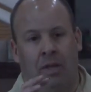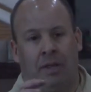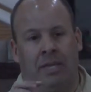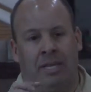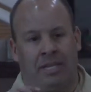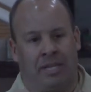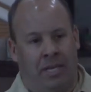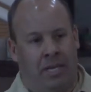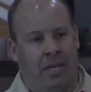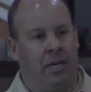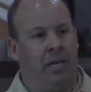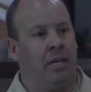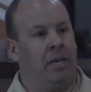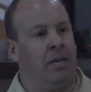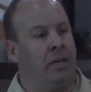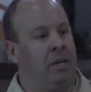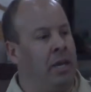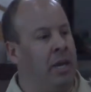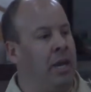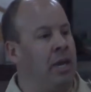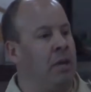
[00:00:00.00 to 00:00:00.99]
these key
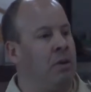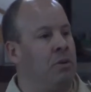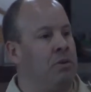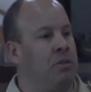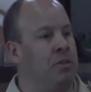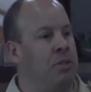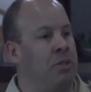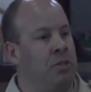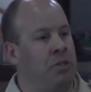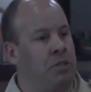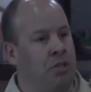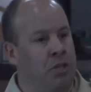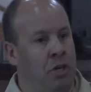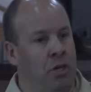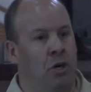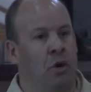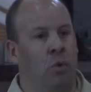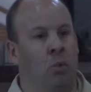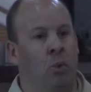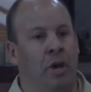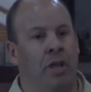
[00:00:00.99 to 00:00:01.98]
indicators to
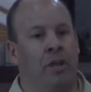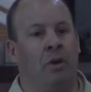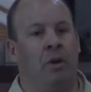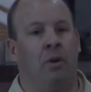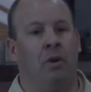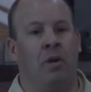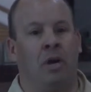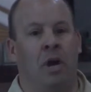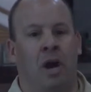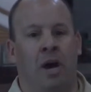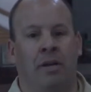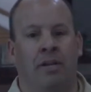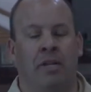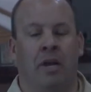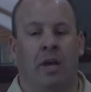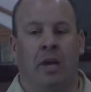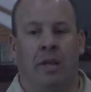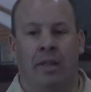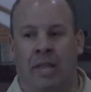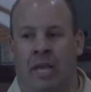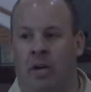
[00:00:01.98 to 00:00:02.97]
show whether or not
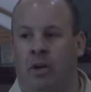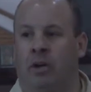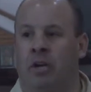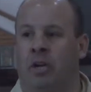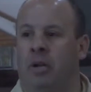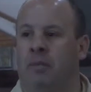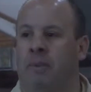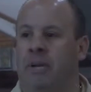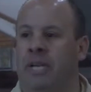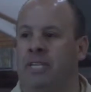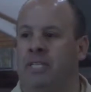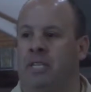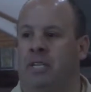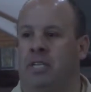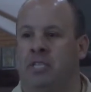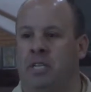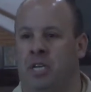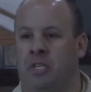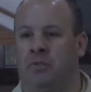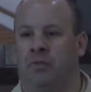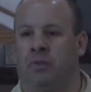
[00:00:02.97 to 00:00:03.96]
they are going to be
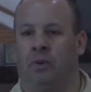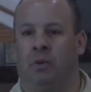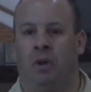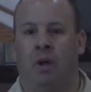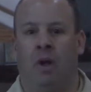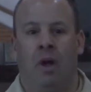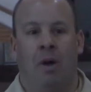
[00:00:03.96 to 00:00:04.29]
successful.